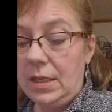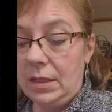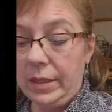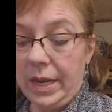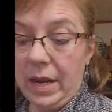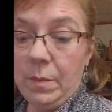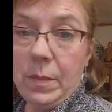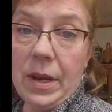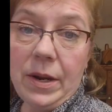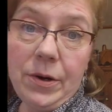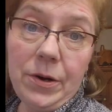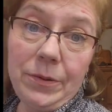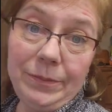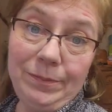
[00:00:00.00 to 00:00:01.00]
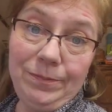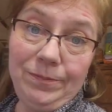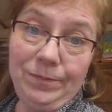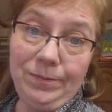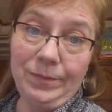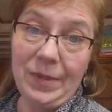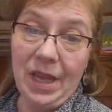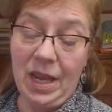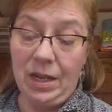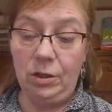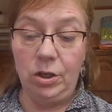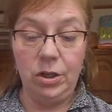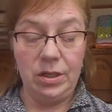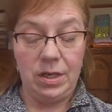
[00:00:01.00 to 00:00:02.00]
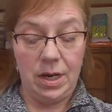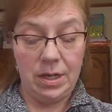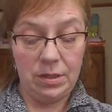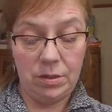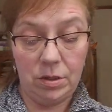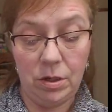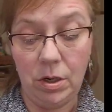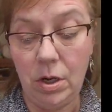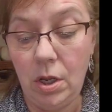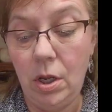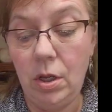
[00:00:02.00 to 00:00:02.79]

to lay better and look nicer.